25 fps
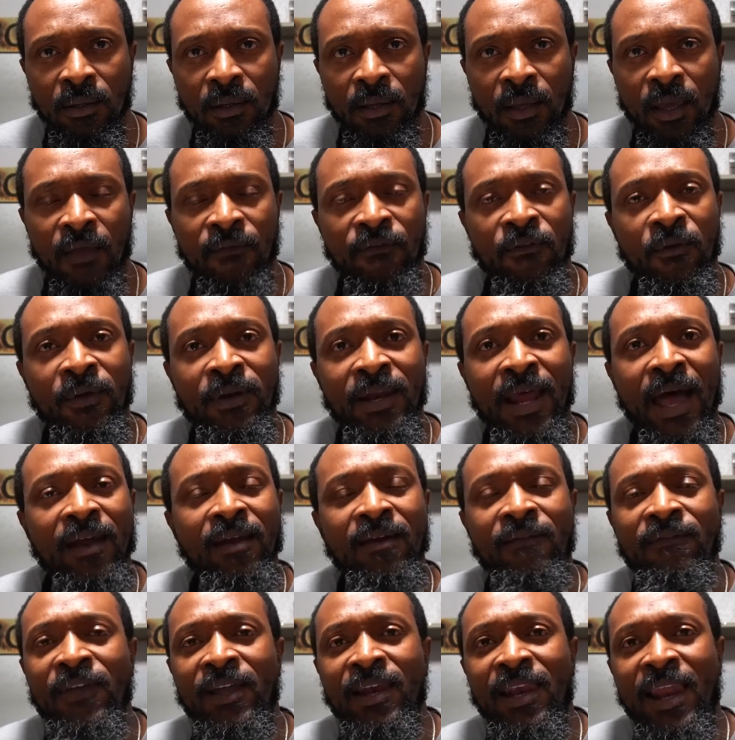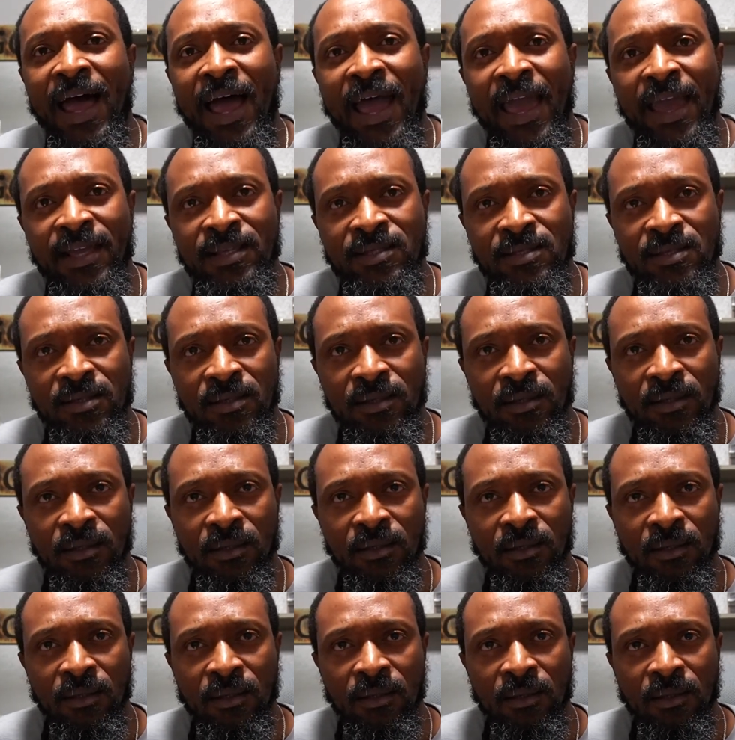if you're not of the light.
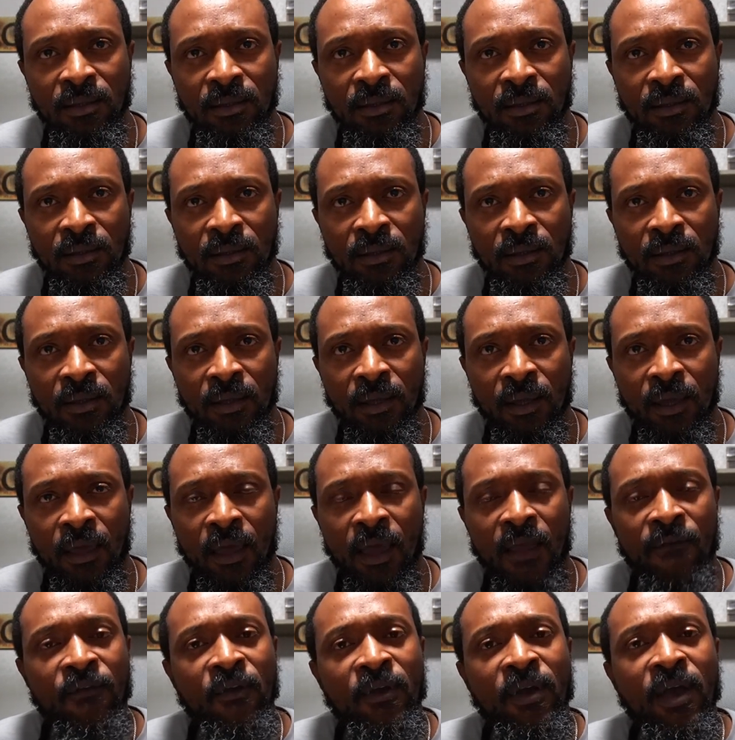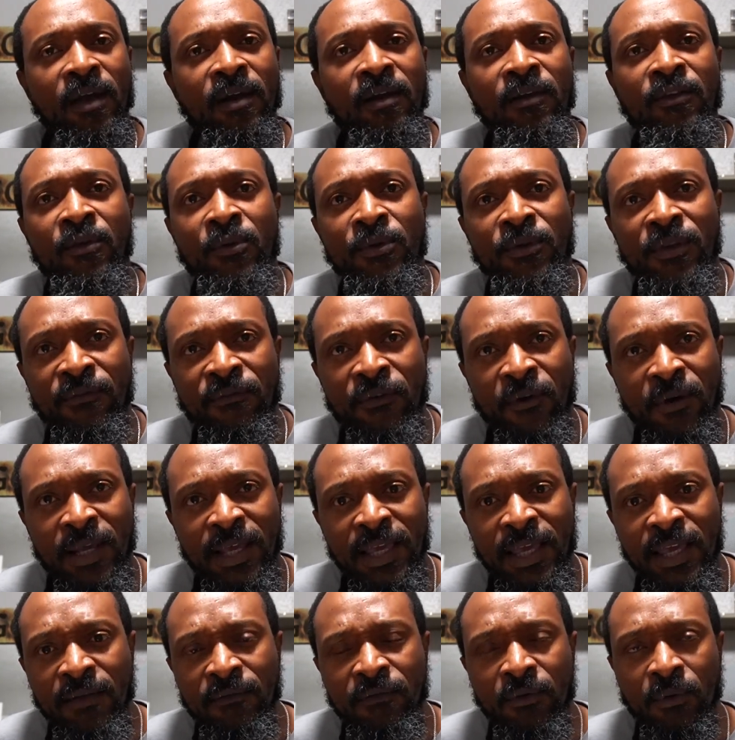If you're going to use it for
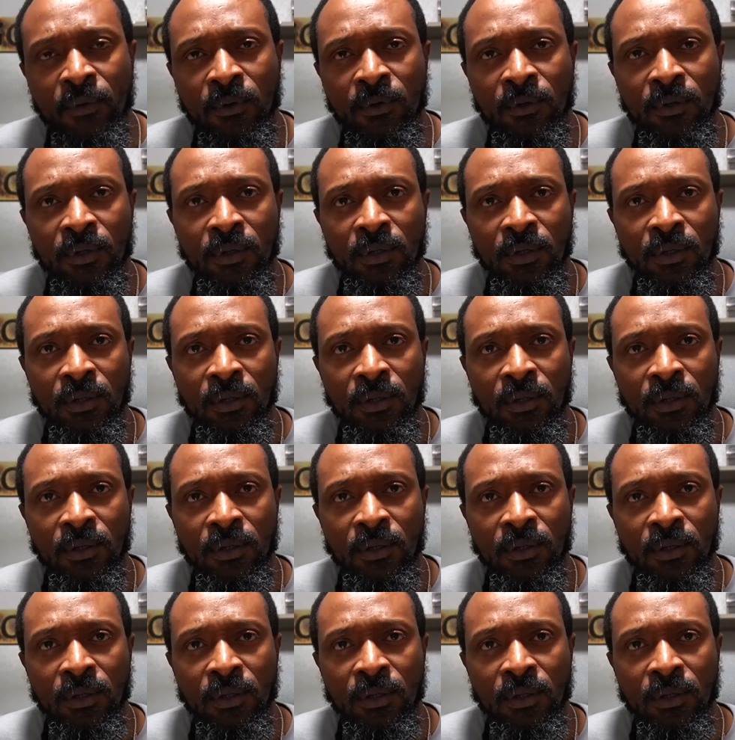evil.